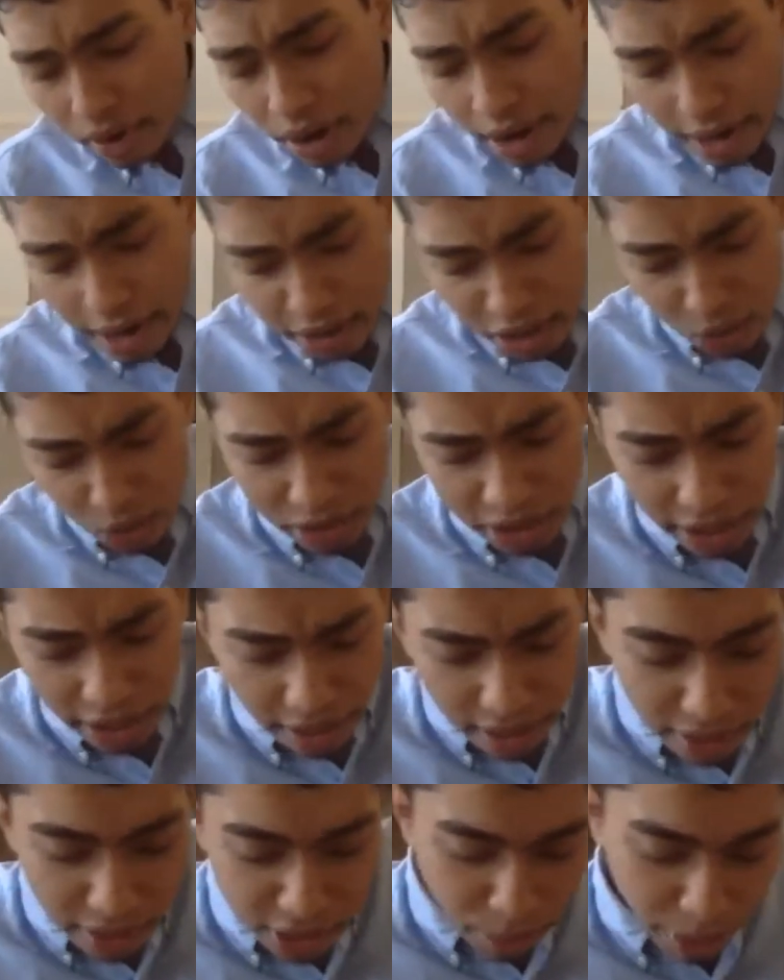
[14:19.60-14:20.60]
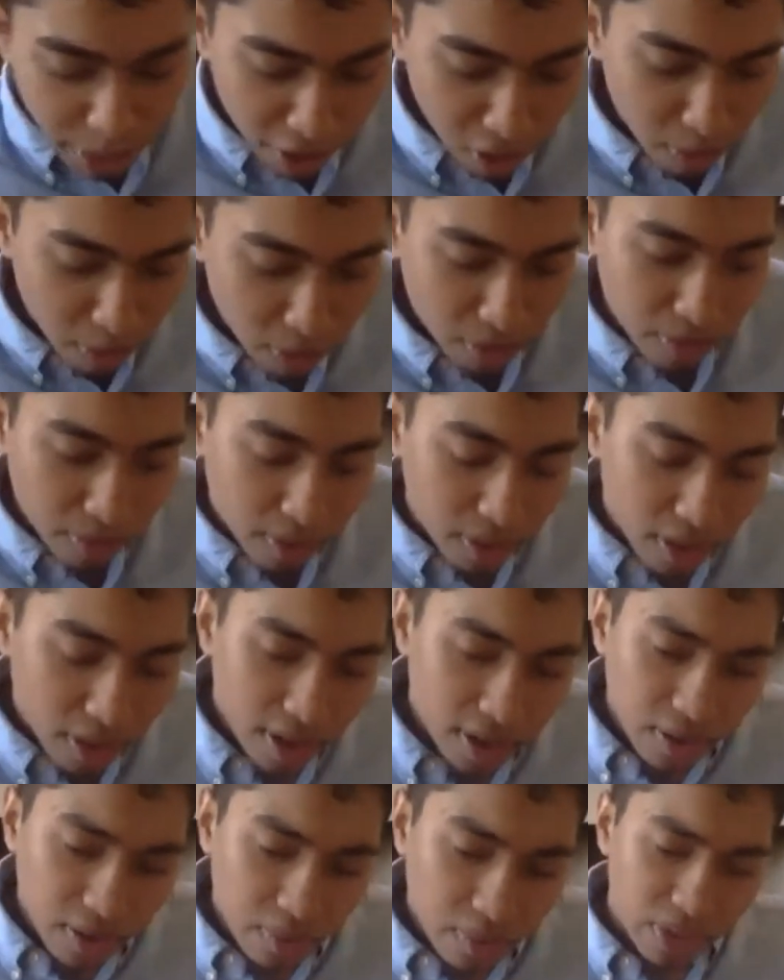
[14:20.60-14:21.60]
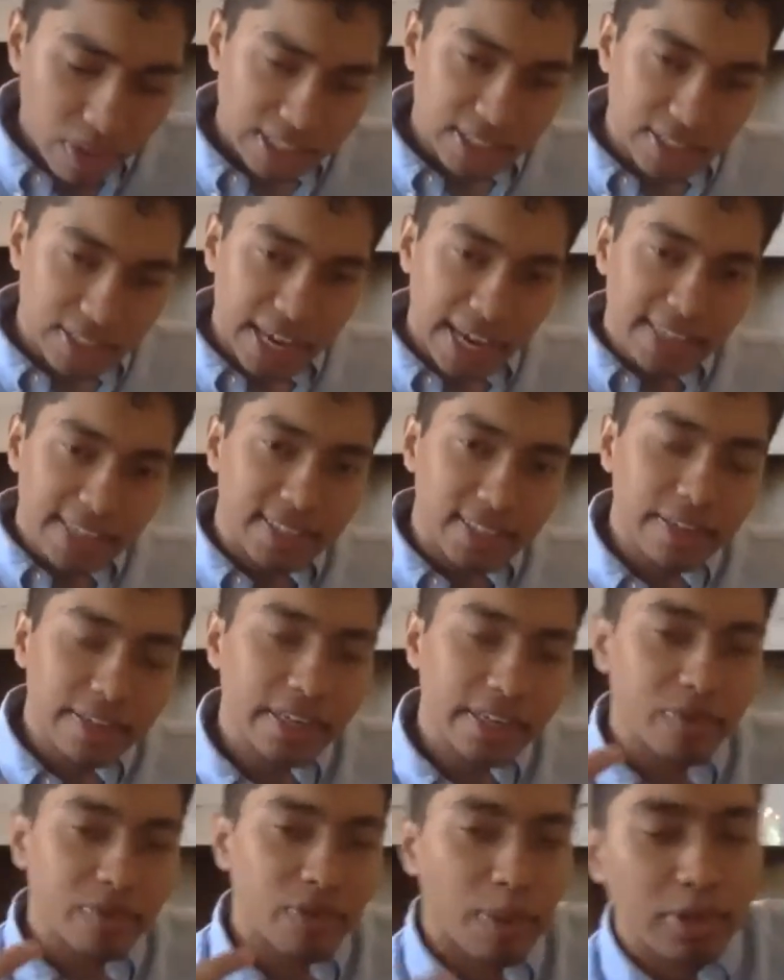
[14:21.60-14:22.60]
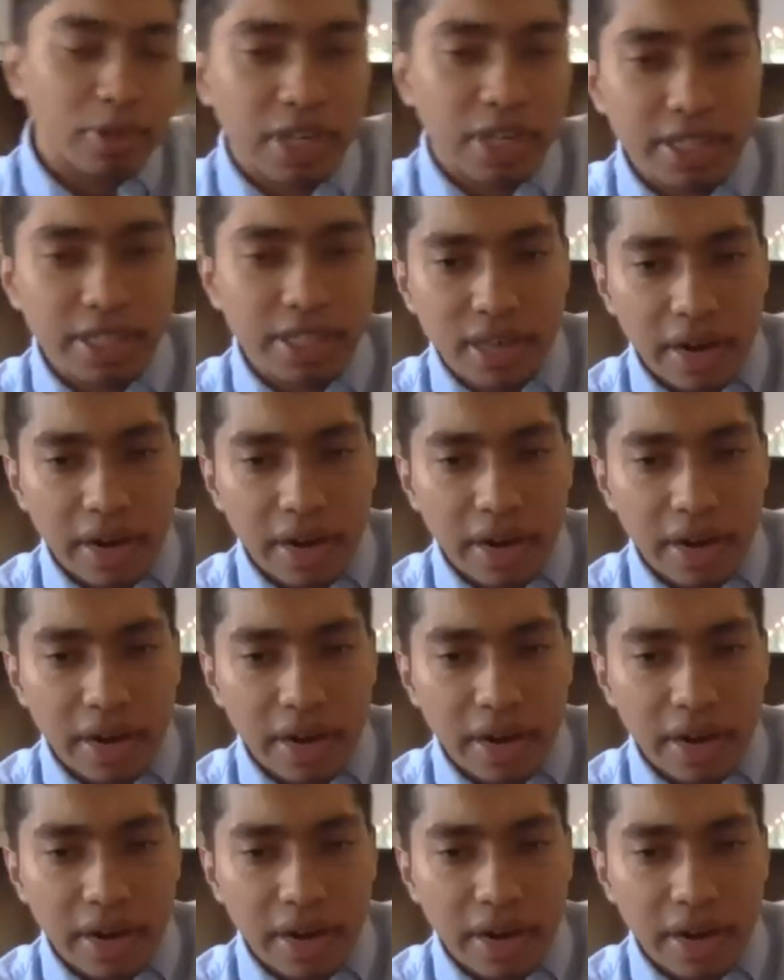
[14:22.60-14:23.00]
And so once again, in this parable, this dead city represents